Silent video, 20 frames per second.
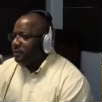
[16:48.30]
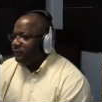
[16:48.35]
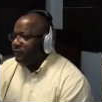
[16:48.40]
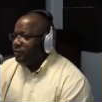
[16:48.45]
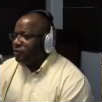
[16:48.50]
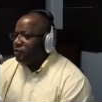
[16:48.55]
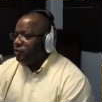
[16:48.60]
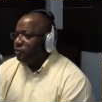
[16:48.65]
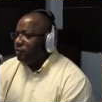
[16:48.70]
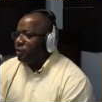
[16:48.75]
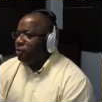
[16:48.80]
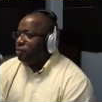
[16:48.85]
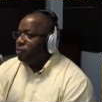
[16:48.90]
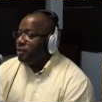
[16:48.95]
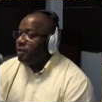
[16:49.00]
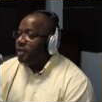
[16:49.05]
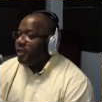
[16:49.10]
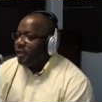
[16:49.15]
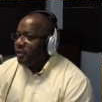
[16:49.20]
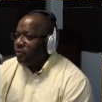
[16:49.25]
of it, so when you
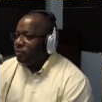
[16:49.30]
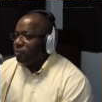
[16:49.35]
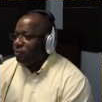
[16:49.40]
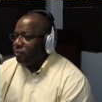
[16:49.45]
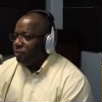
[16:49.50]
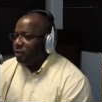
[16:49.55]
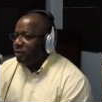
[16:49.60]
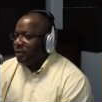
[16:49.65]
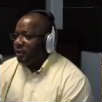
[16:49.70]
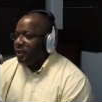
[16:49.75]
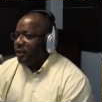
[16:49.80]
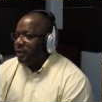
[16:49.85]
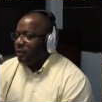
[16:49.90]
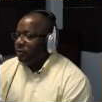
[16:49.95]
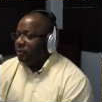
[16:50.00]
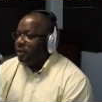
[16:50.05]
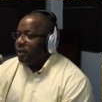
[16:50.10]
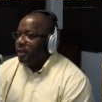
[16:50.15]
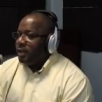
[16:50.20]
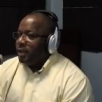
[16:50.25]
hear the word
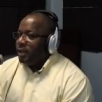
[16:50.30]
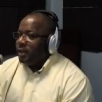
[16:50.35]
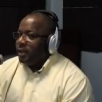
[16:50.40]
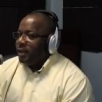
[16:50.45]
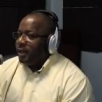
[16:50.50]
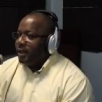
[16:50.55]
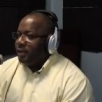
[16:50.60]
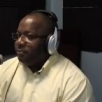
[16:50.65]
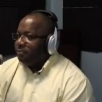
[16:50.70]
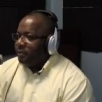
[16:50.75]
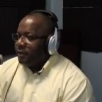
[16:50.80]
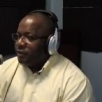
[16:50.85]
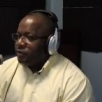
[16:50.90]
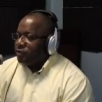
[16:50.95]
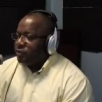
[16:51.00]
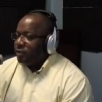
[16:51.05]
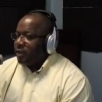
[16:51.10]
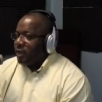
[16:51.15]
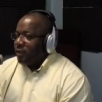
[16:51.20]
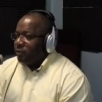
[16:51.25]
now, and
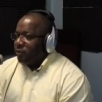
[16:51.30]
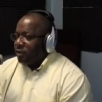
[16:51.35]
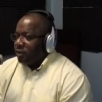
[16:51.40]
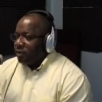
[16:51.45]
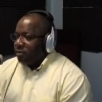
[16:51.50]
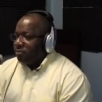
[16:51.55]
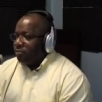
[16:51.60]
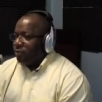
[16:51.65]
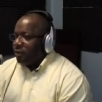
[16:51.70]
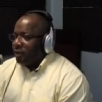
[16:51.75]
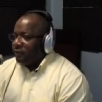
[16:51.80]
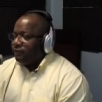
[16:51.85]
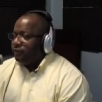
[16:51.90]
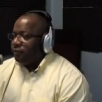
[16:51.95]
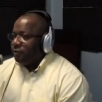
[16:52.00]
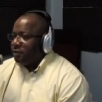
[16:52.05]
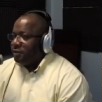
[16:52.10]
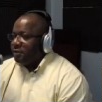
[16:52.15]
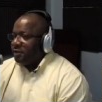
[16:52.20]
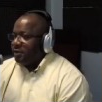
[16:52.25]
based on how we're going to bring it
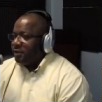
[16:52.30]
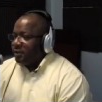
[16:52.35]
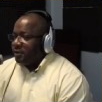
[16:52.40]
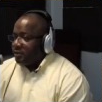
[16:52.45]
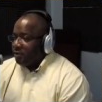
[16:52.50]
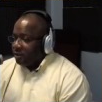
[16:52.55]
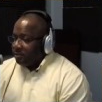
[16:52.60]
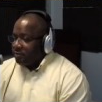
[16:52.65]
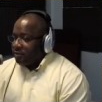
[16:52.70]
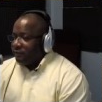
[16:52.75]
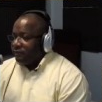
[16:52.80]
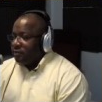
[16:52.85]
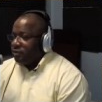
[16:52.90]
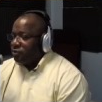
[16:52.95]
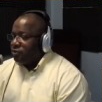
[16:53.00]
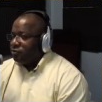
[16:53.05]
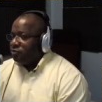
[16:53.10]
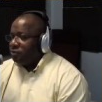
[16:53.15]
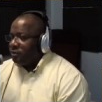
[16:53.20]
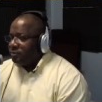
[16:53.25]
forth today in terms of the
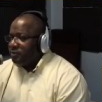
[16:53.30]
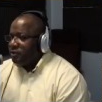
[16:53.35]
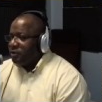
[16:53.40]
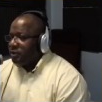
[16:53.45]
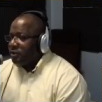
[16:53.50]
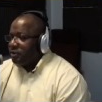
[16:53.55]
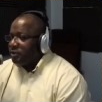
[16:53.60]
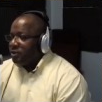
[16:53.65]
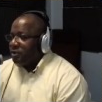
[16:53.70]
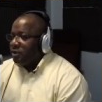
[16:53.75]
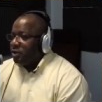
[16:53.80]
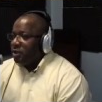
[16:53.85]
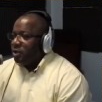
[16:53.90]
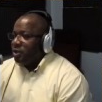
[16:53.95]
scriptures,